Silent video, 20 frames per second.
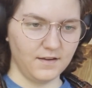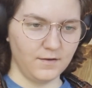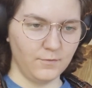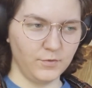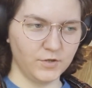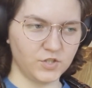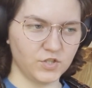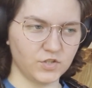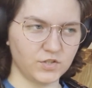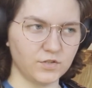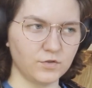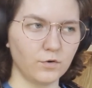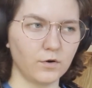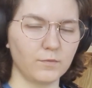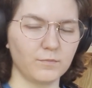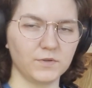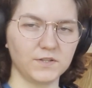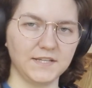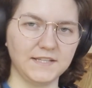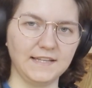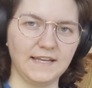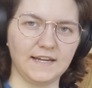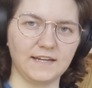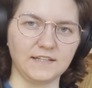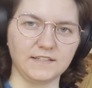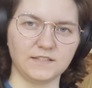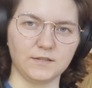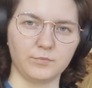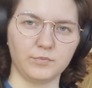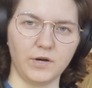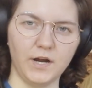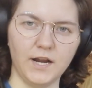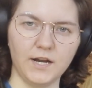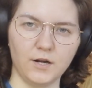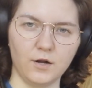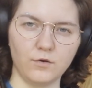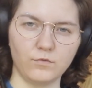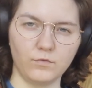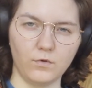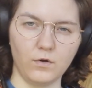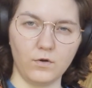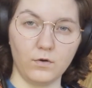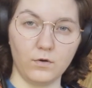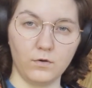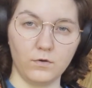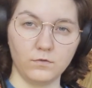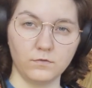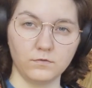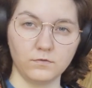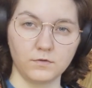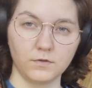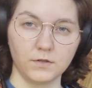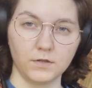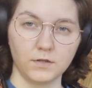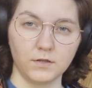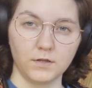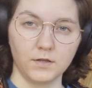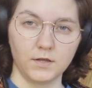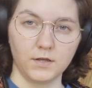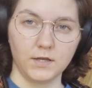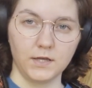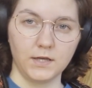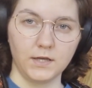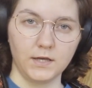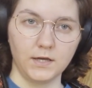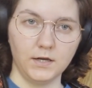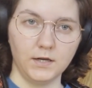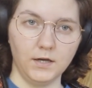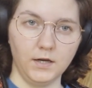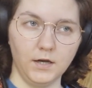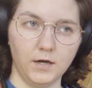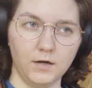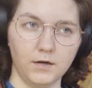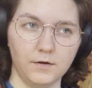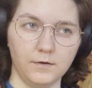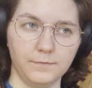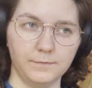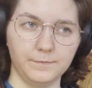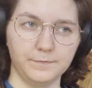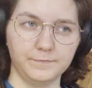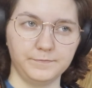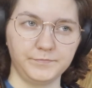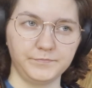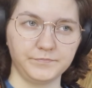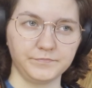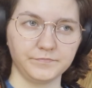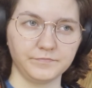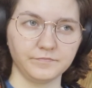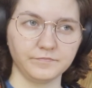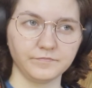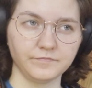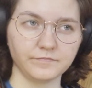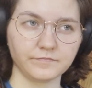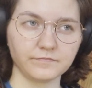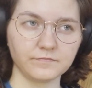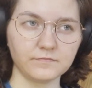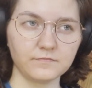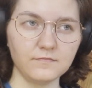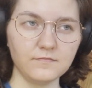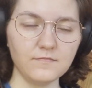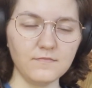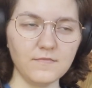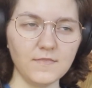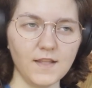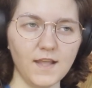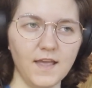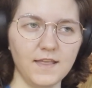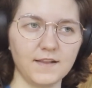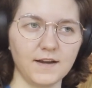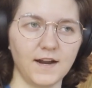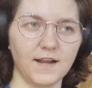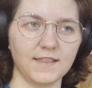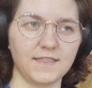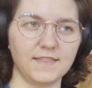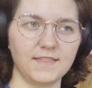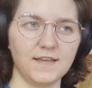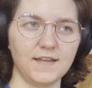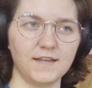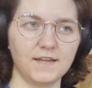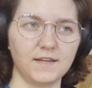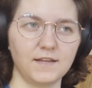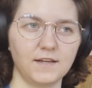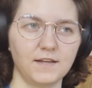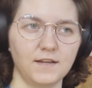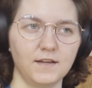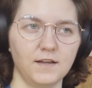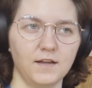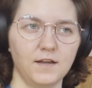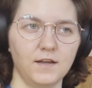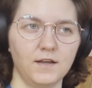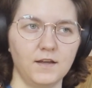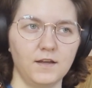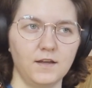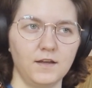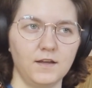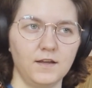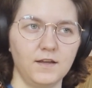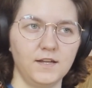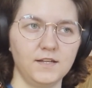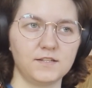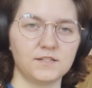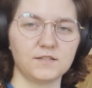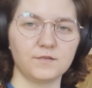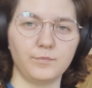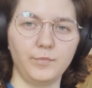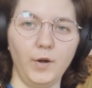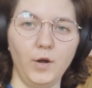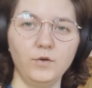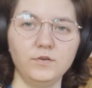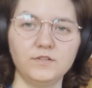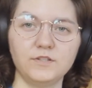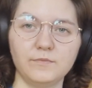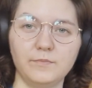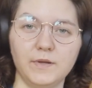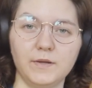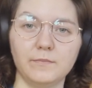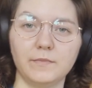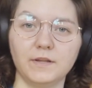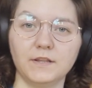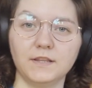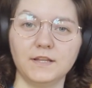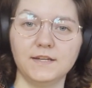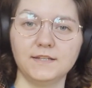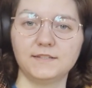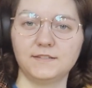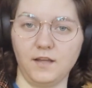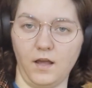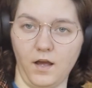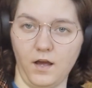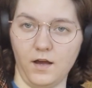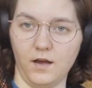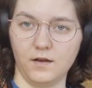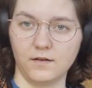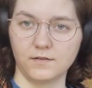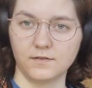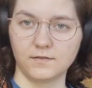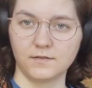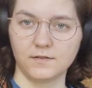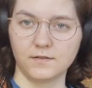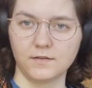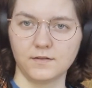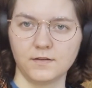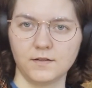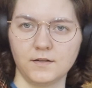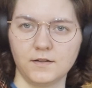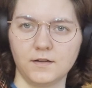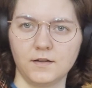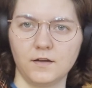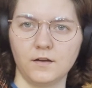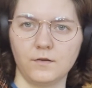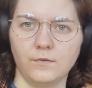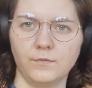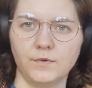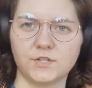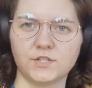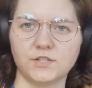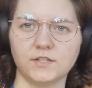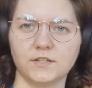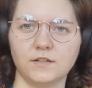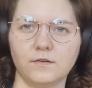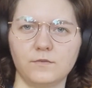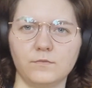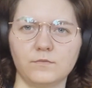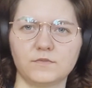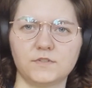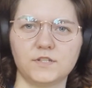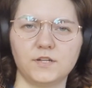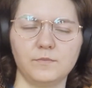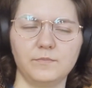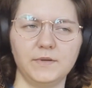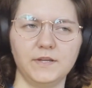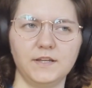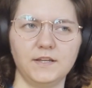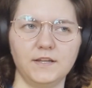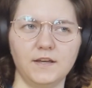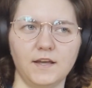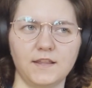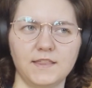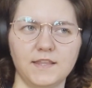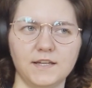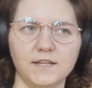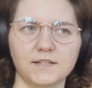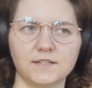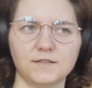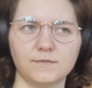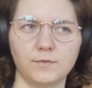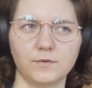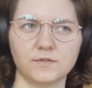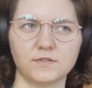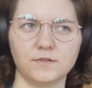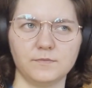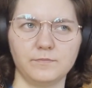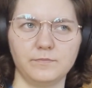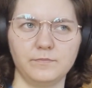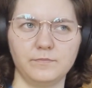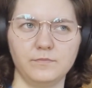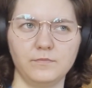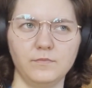which is normally, like, a soprano role, and I think it's supposed to be Melissa, which is I think it's supposed to,